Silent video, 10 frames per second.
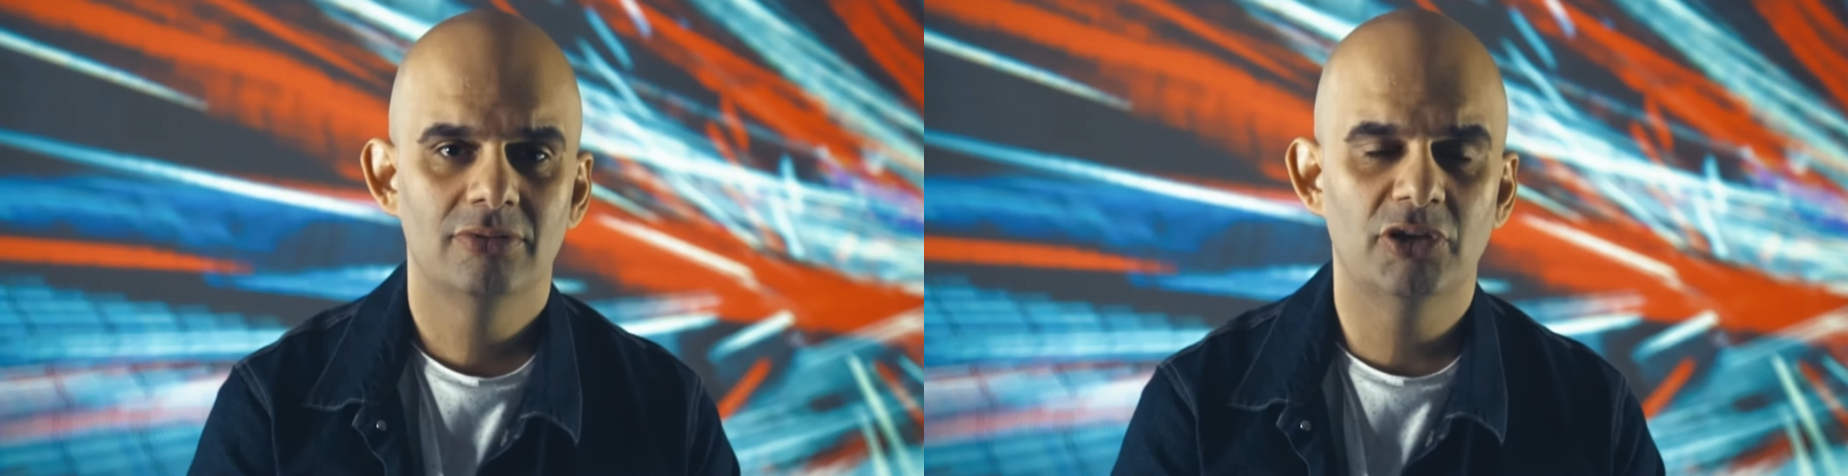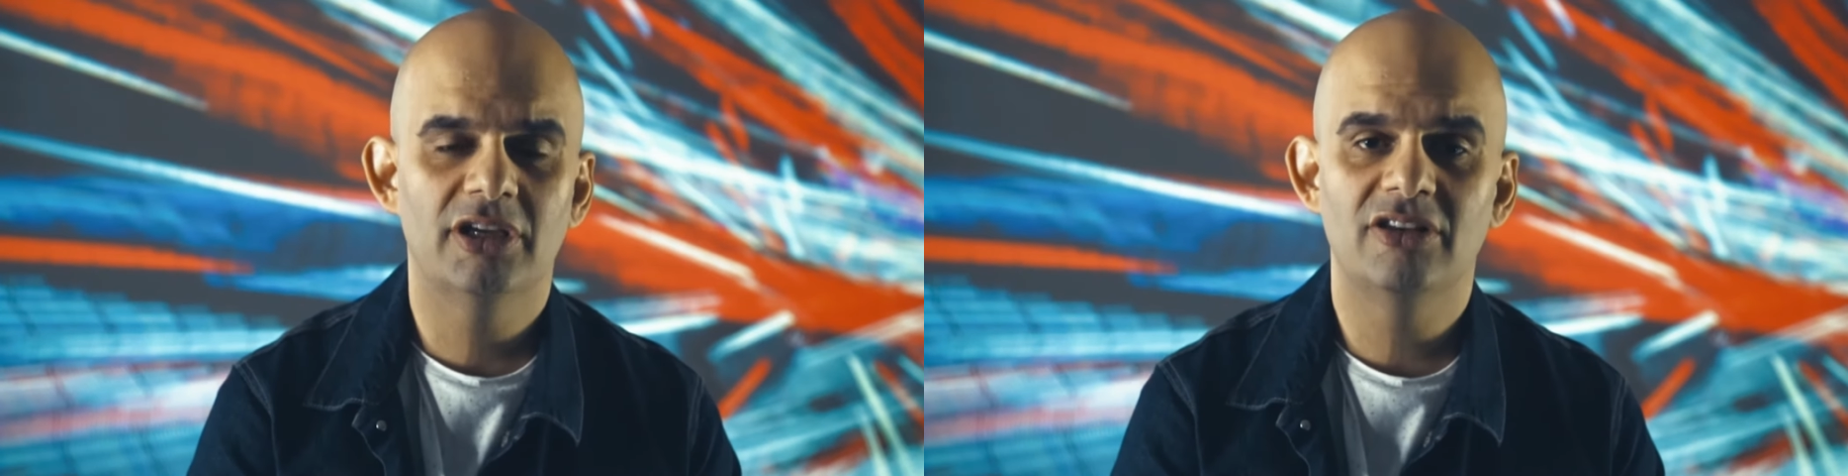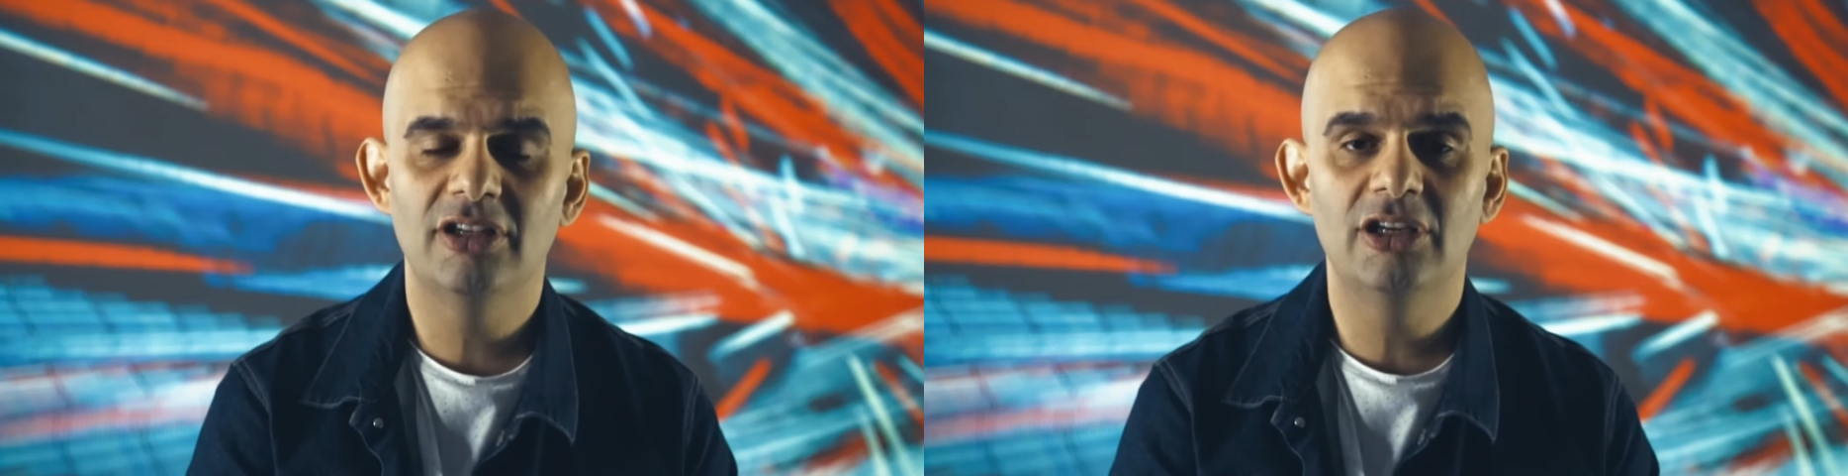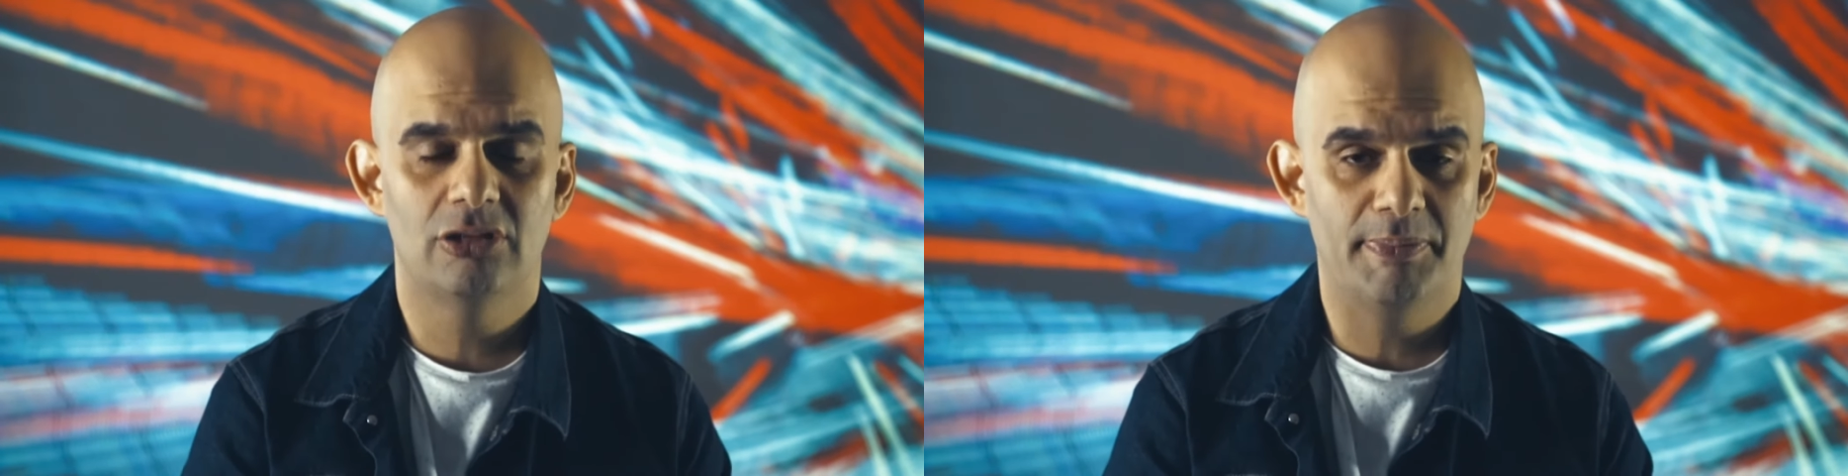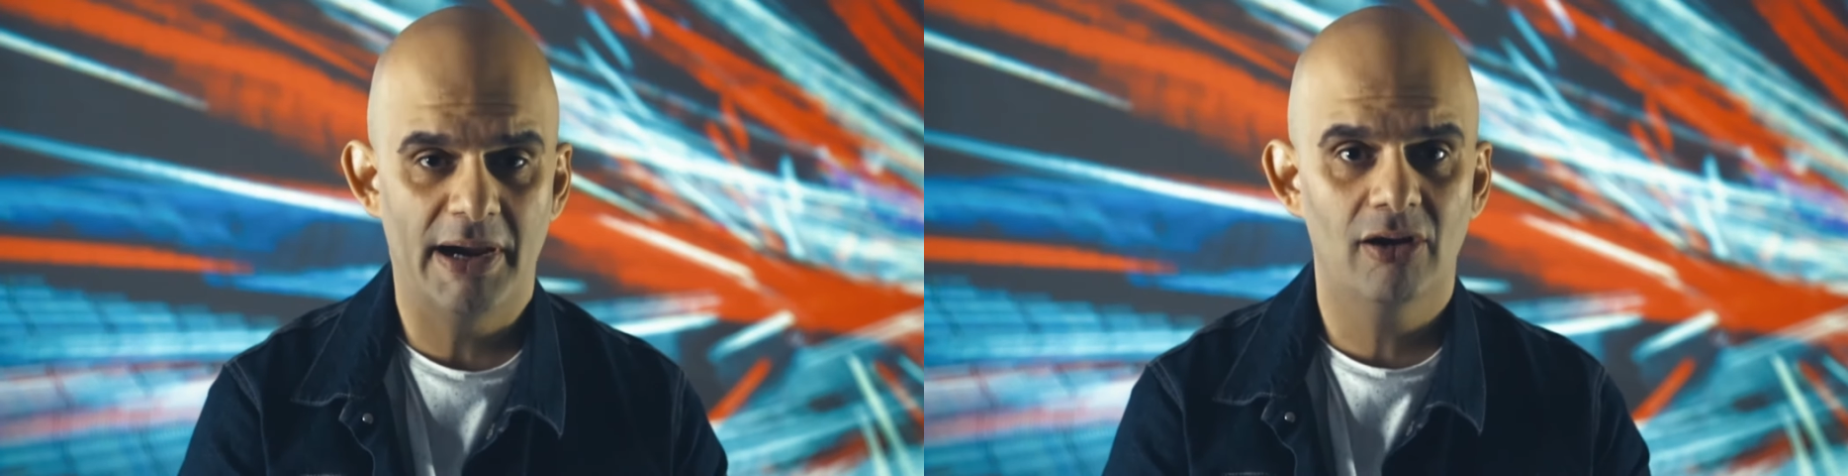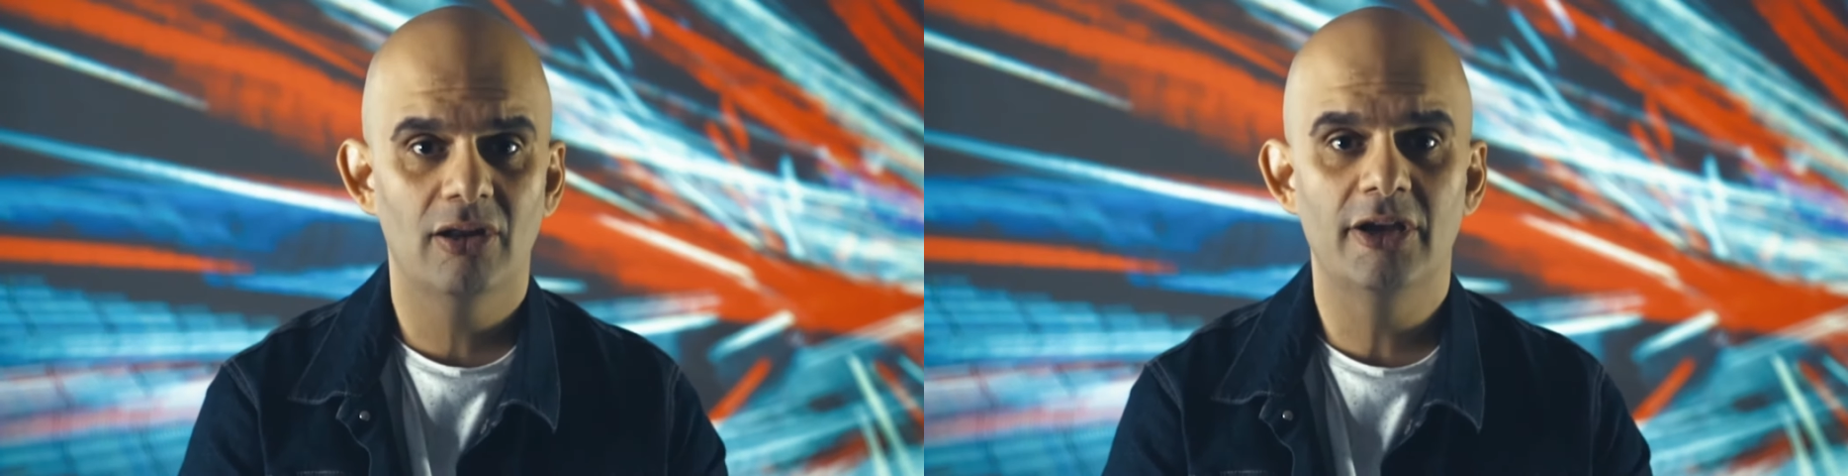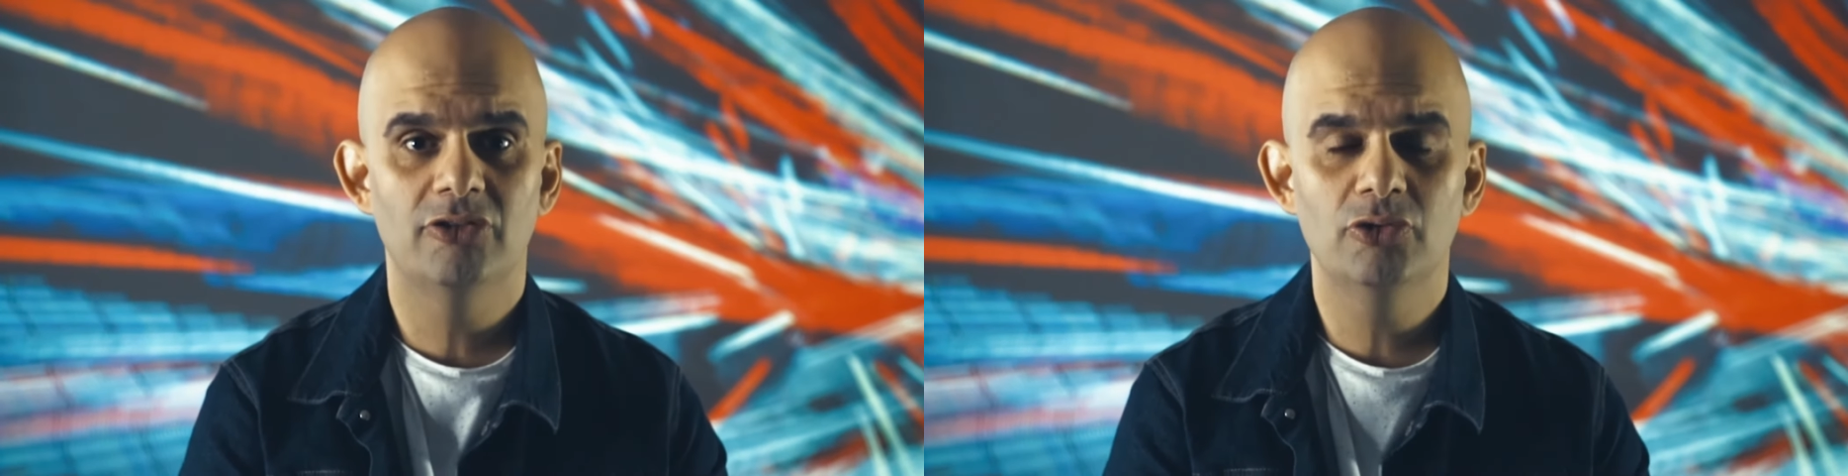to continue to paralyze